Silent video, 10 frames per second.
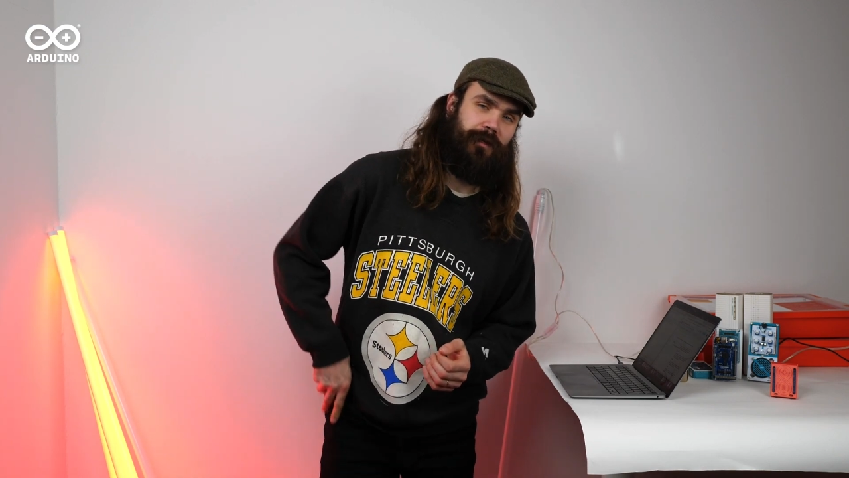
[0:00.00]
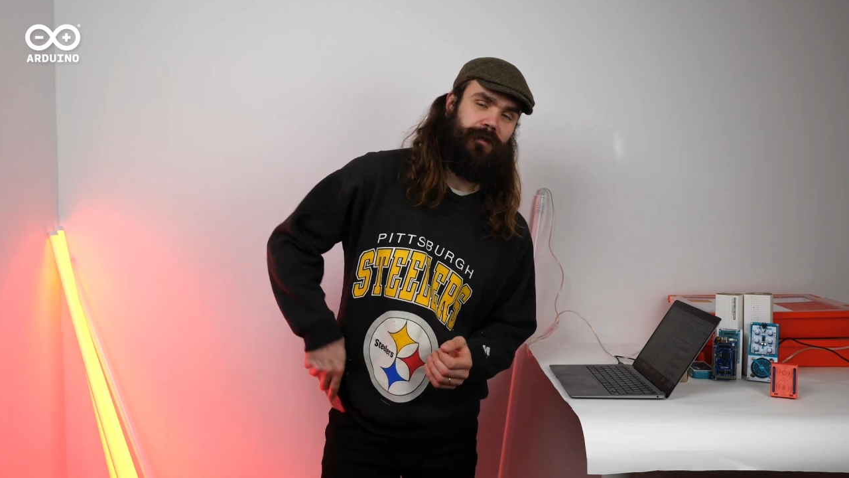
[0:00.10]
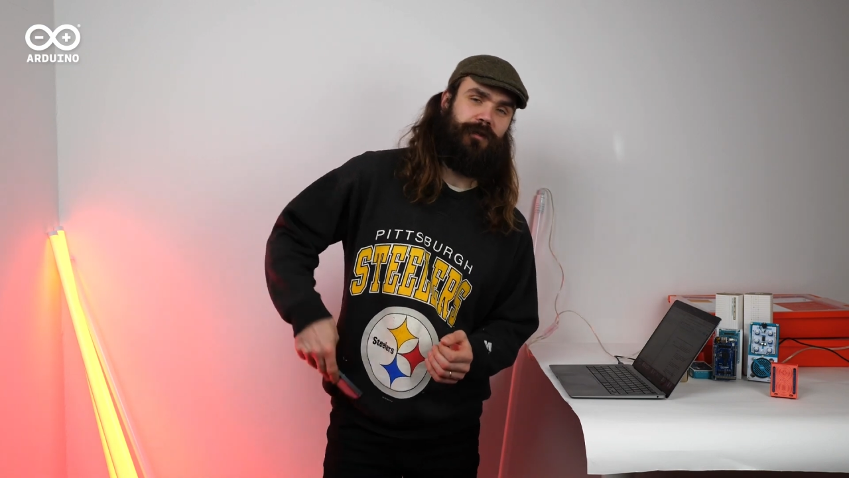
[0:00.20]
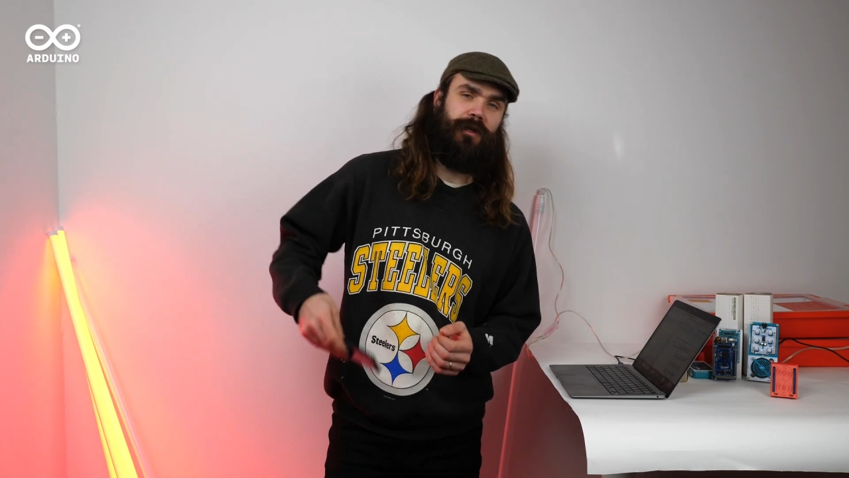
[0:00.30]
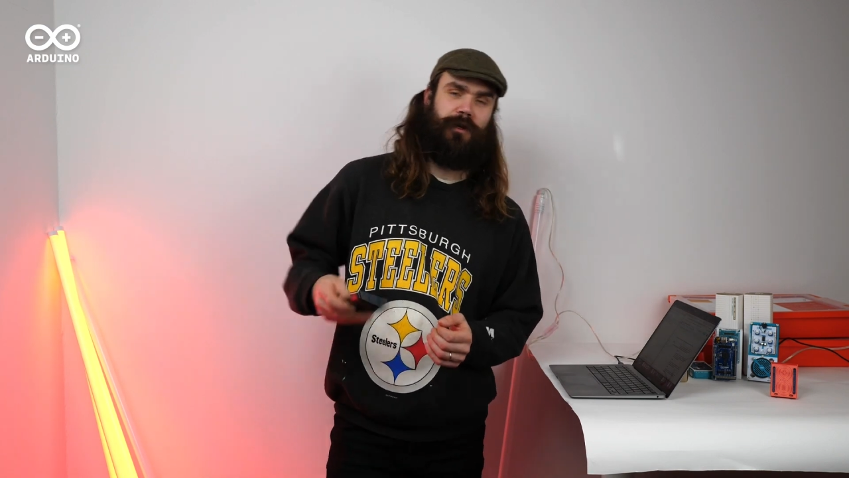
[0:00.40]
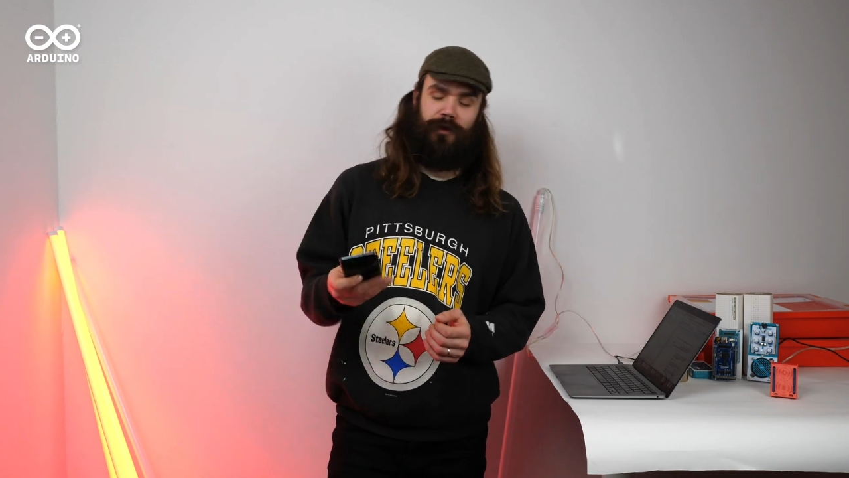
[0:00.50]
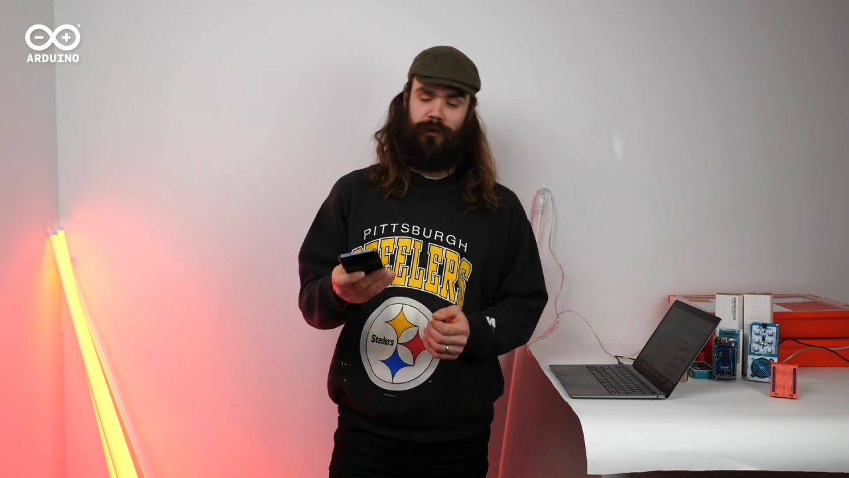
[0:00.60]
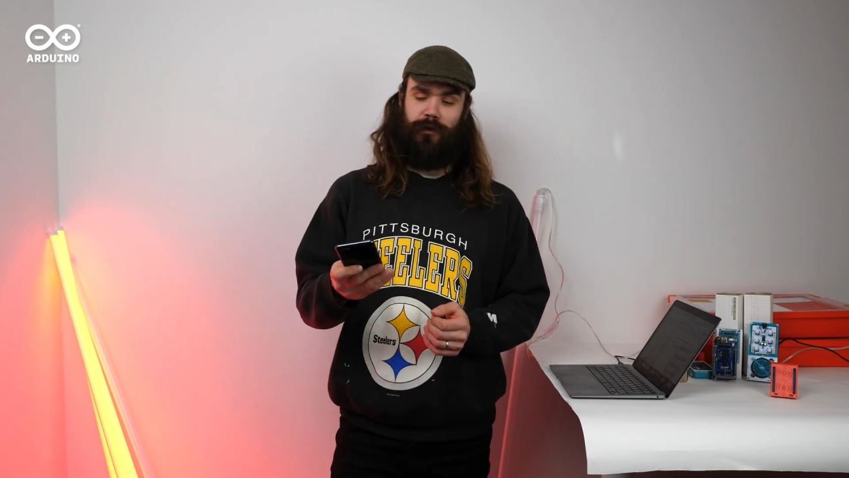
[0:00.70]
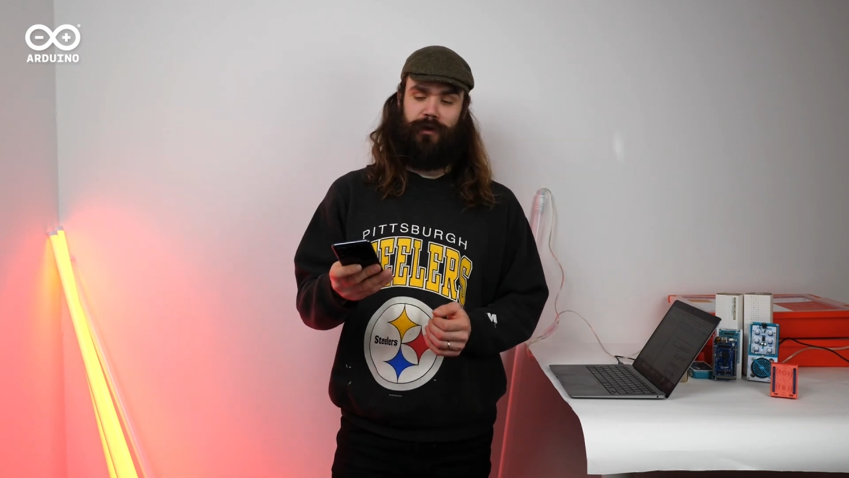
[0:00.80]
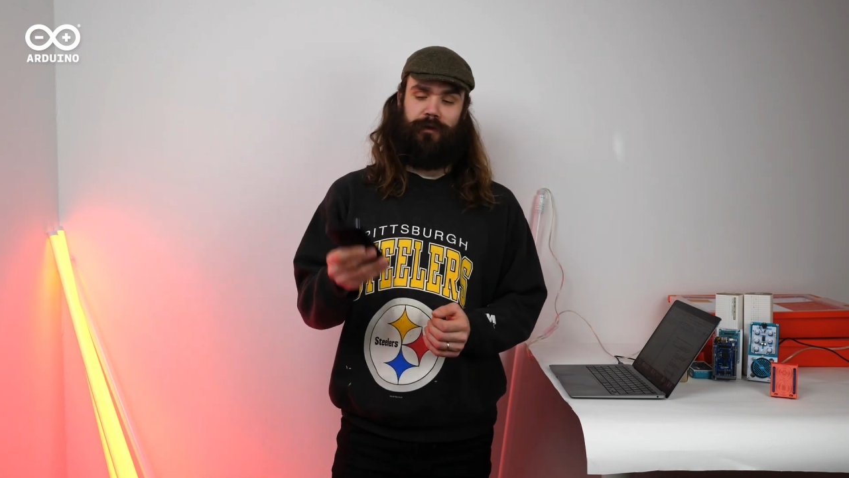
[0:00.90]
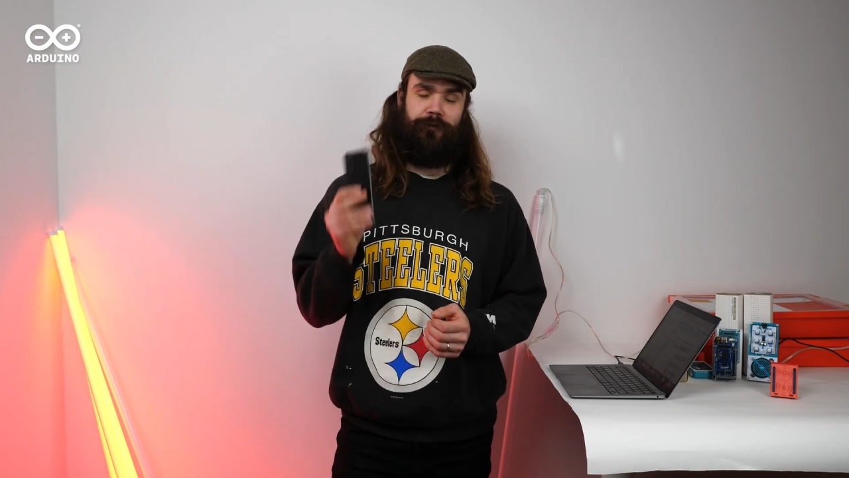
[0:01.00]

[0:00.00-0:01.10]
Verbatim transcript: sync your